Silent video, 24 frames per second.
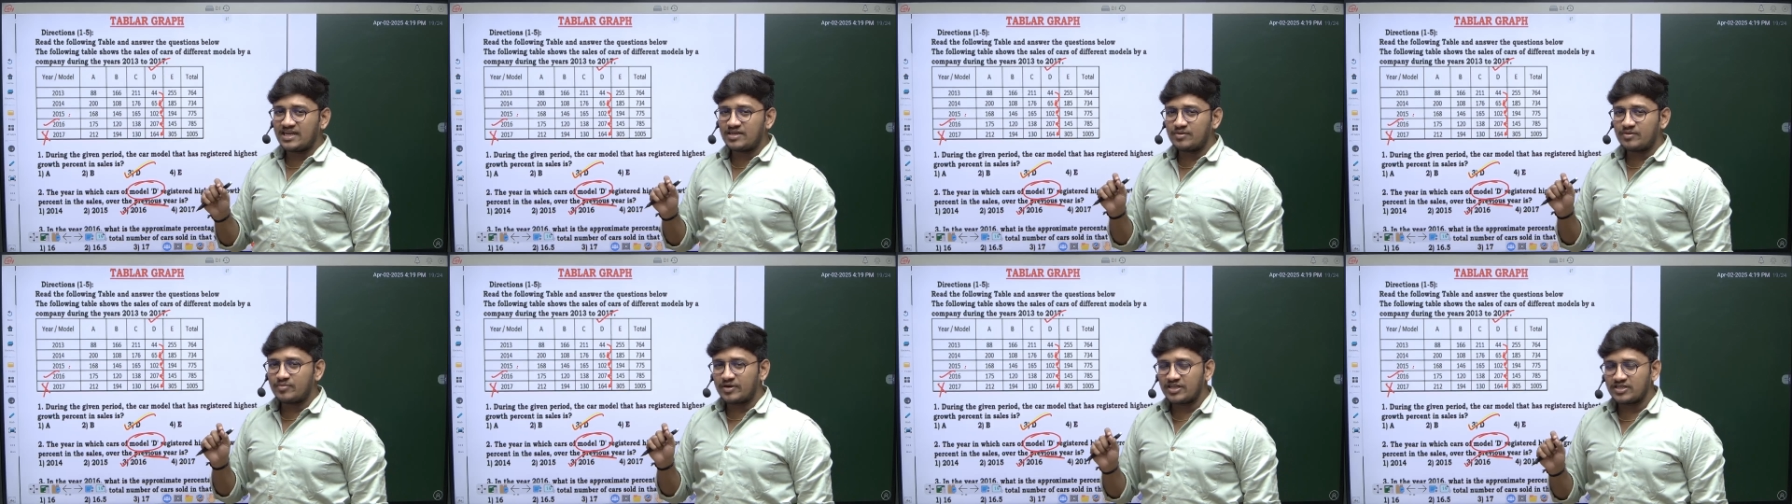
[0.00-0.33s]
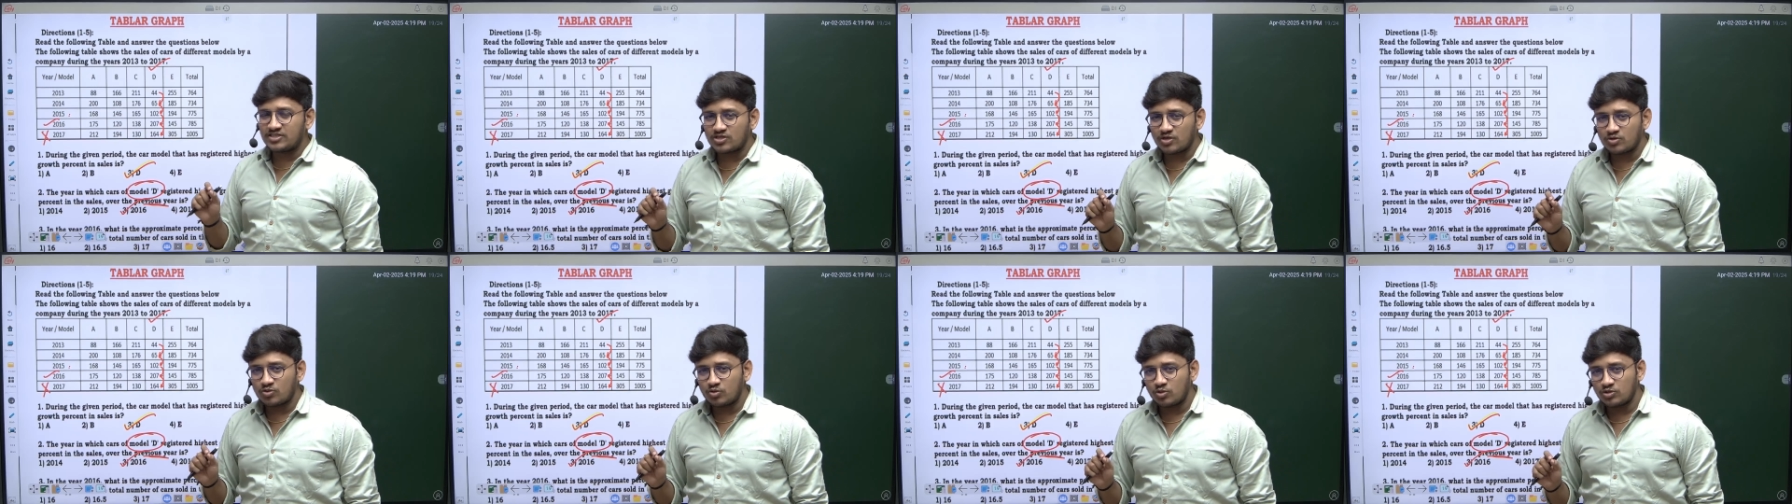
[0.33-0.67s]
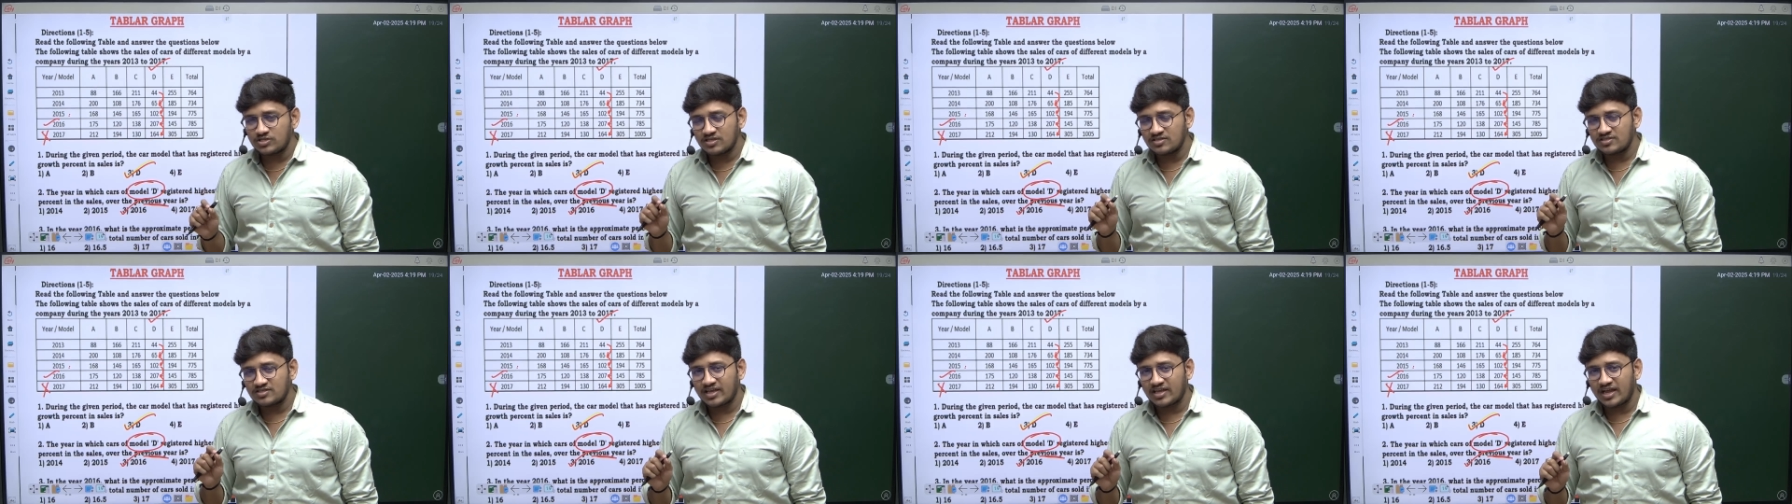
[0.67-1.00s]
interpretation
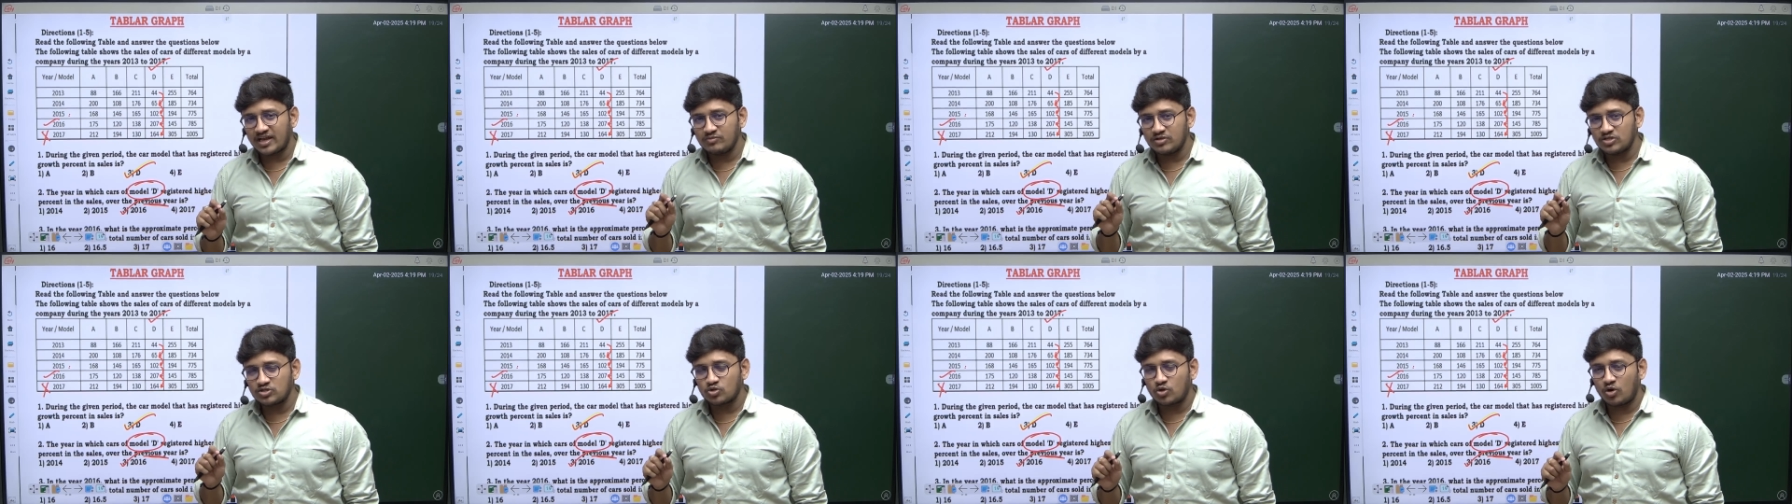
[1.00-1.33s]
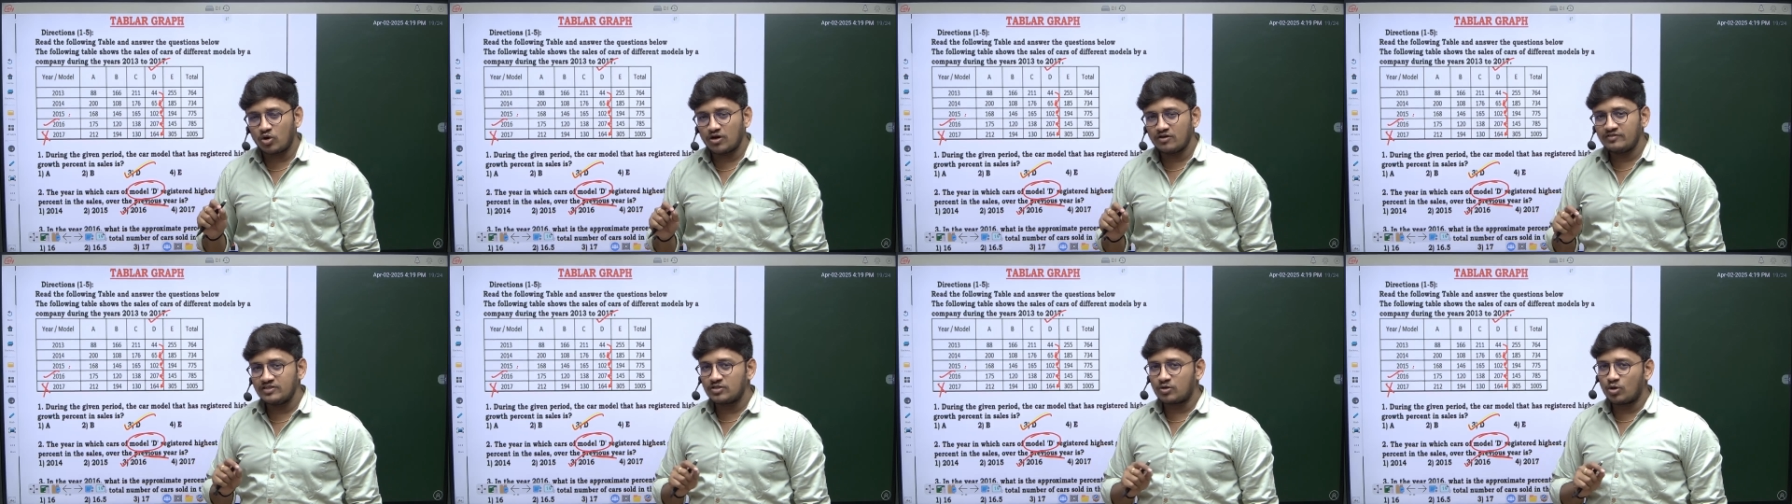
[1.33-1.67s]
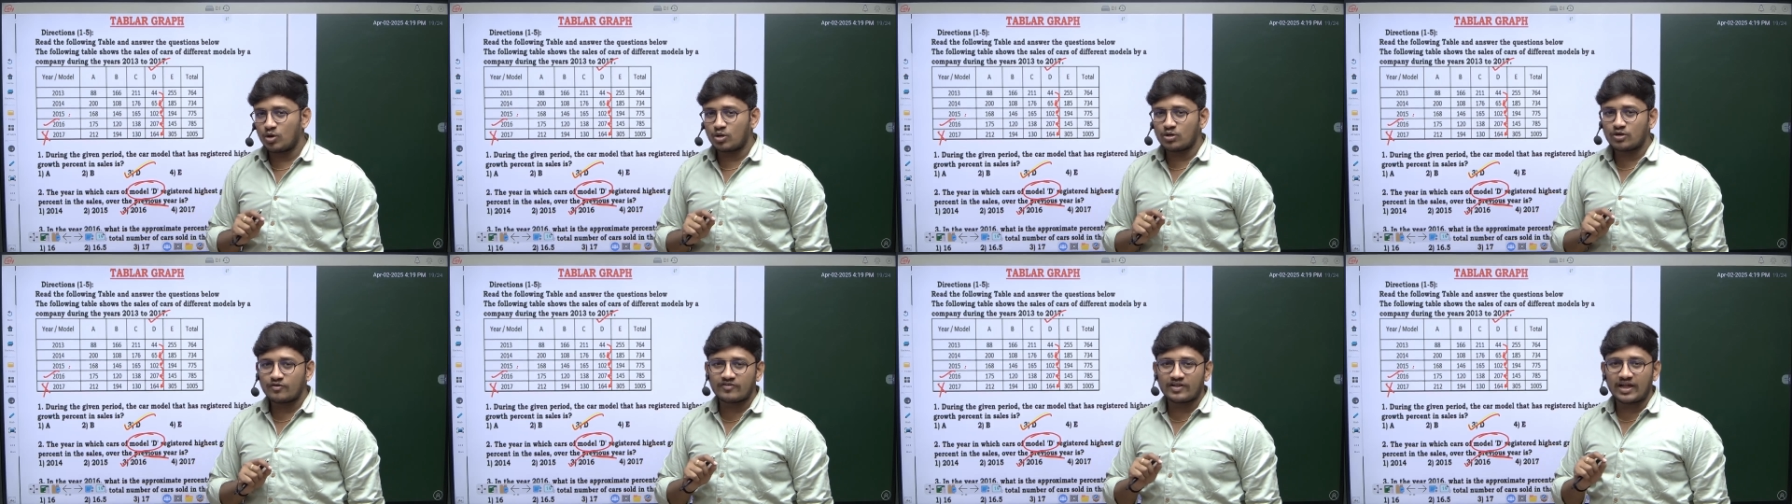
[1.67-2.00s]
questions can be solved with a
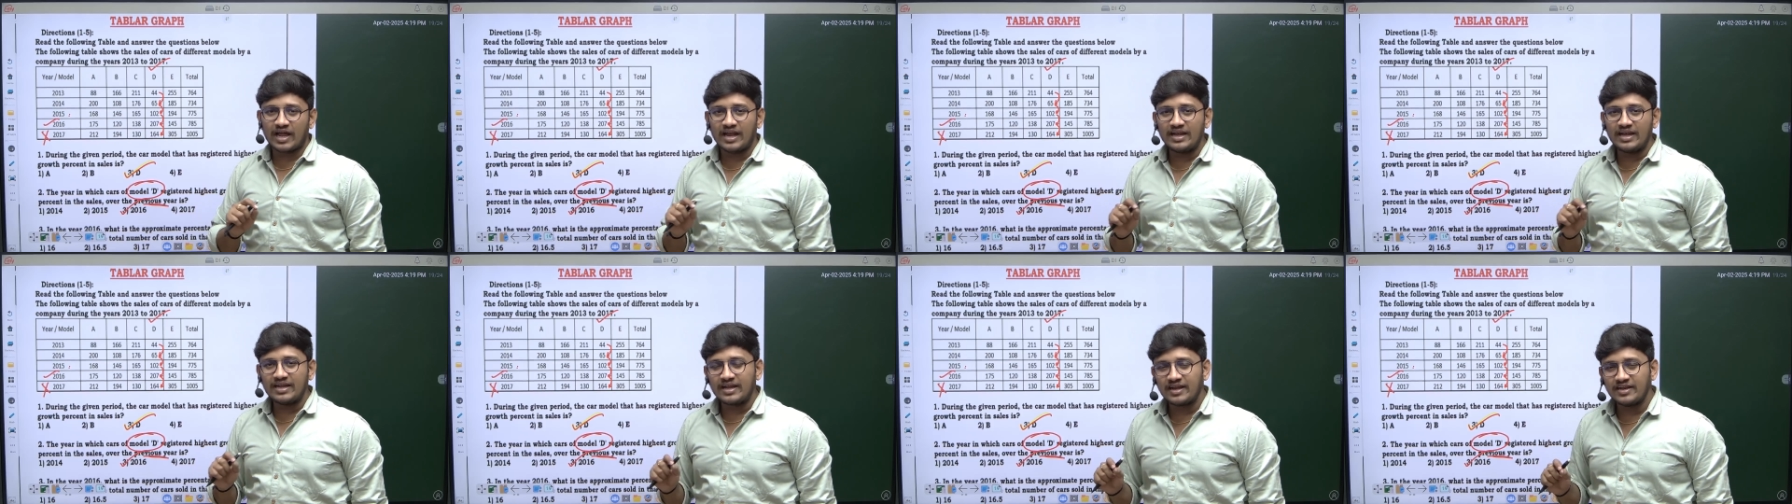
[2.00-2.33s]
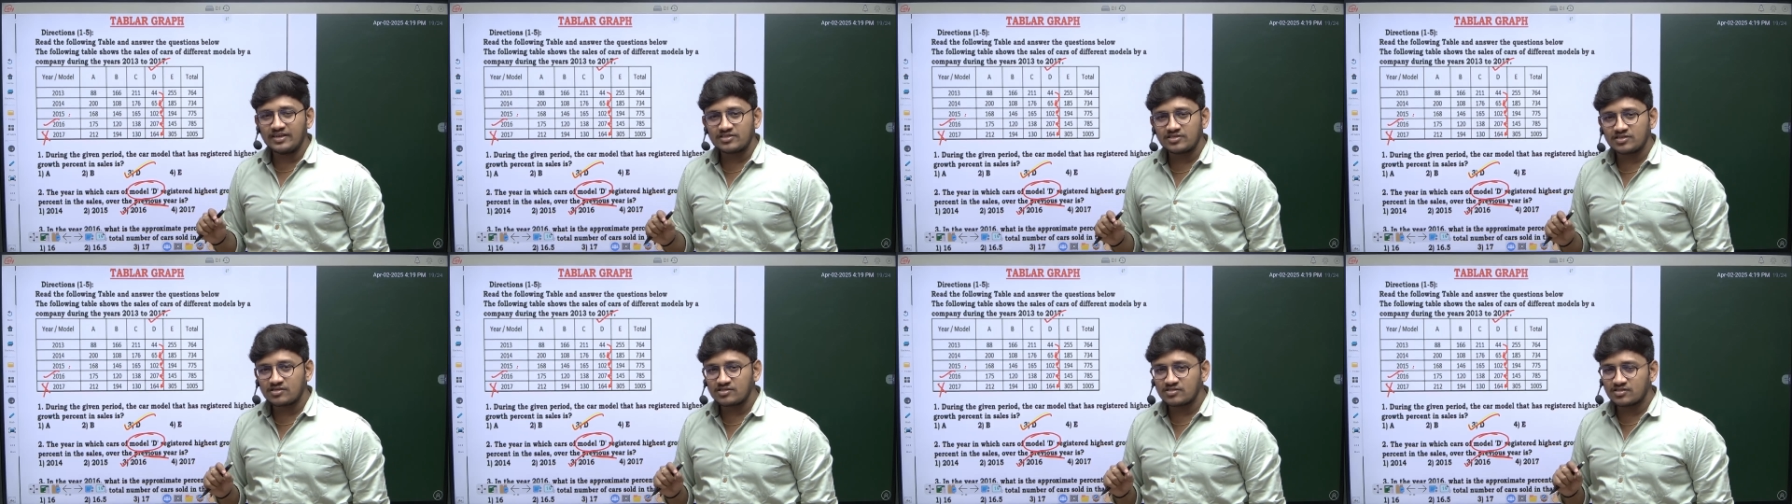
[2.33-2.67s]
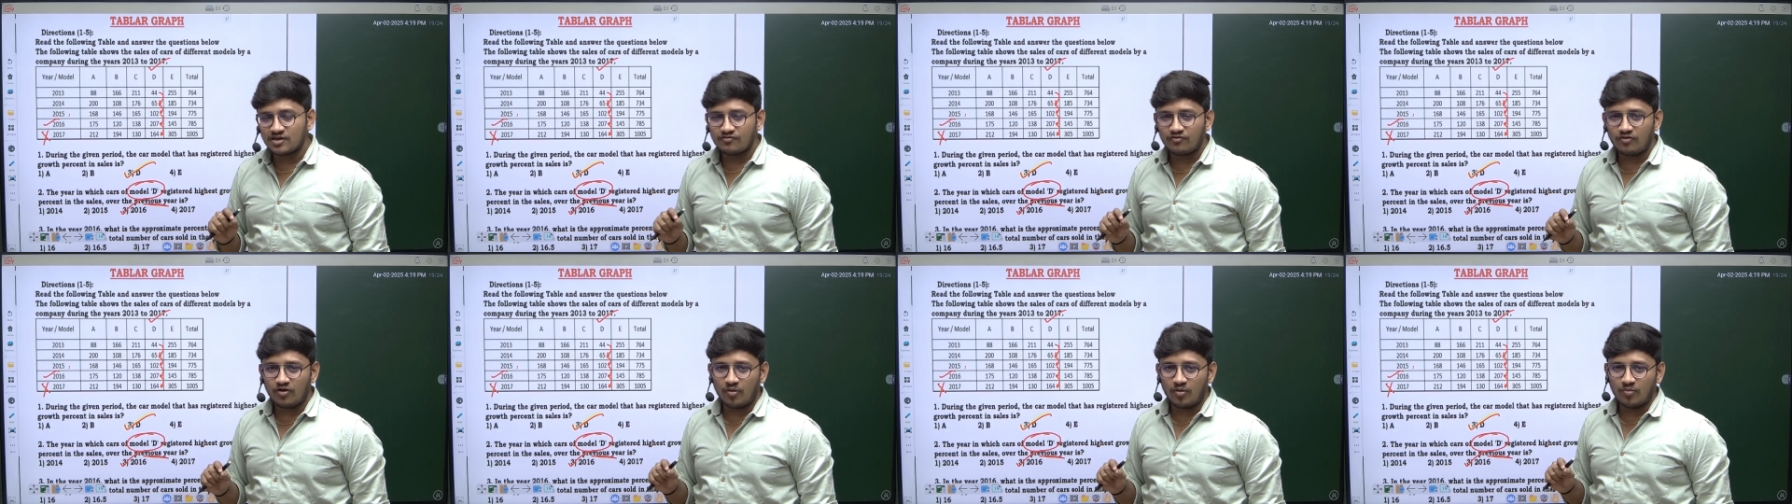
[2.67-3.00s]
lot of calculations
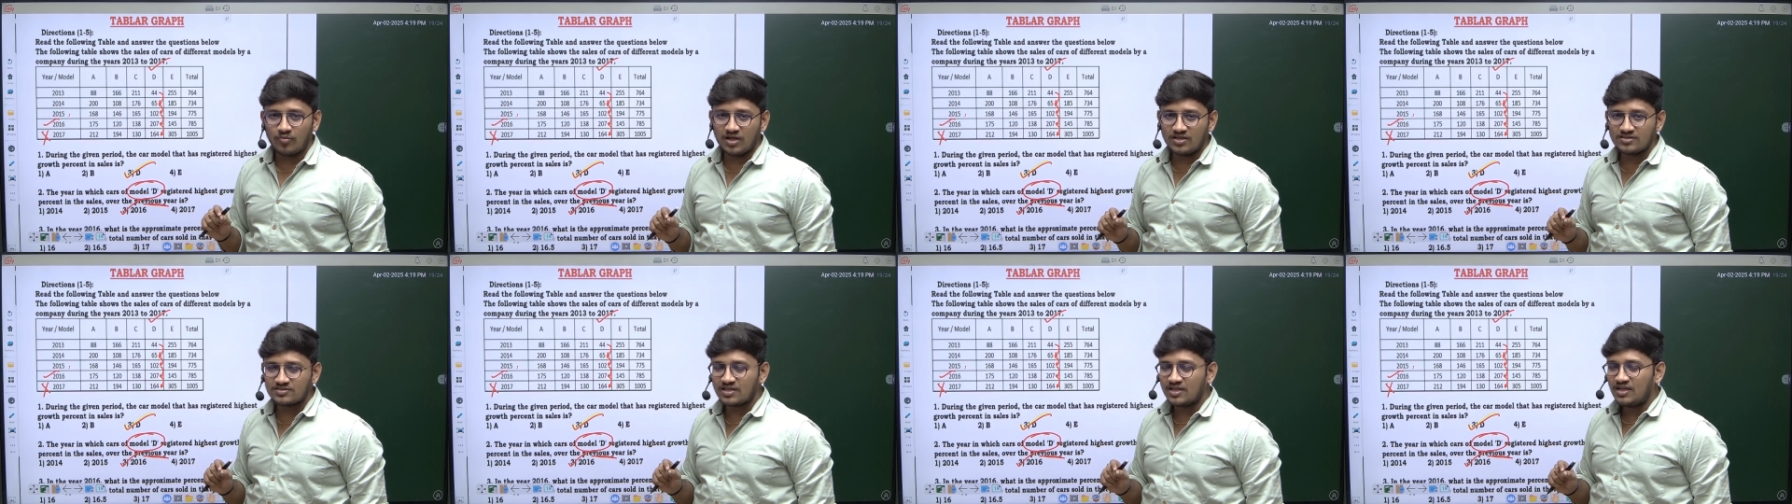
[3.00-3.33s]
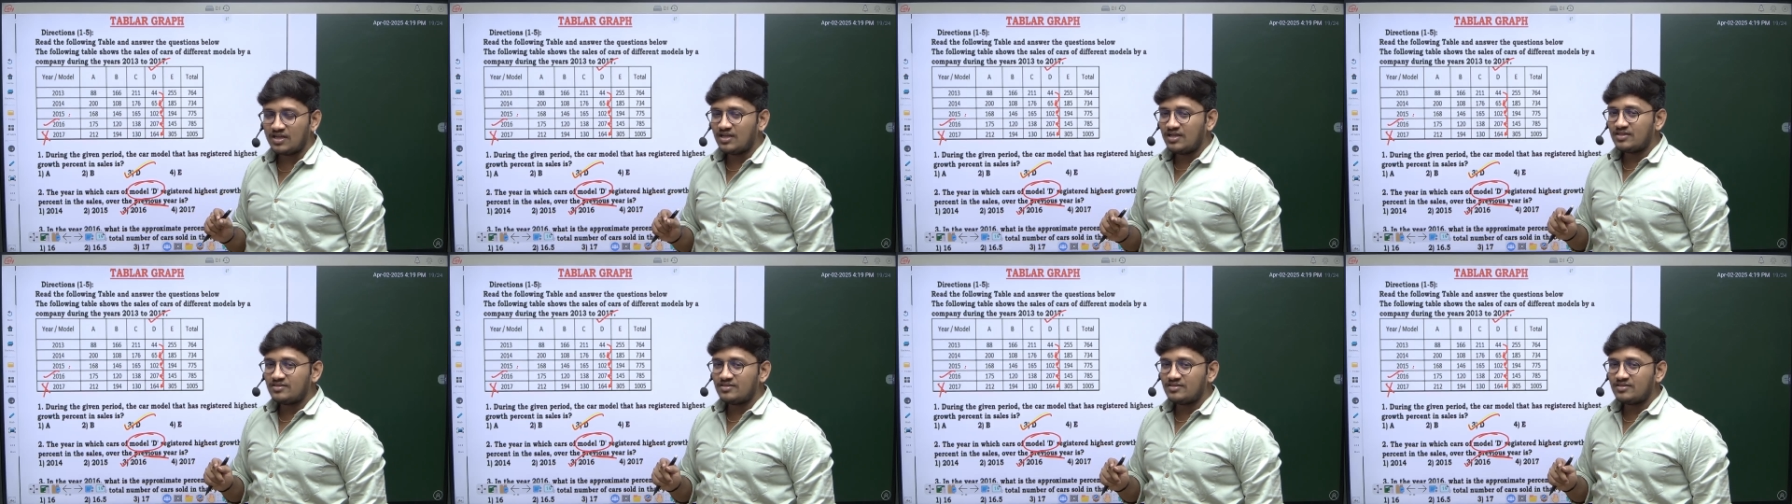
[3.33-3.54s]
and formulas.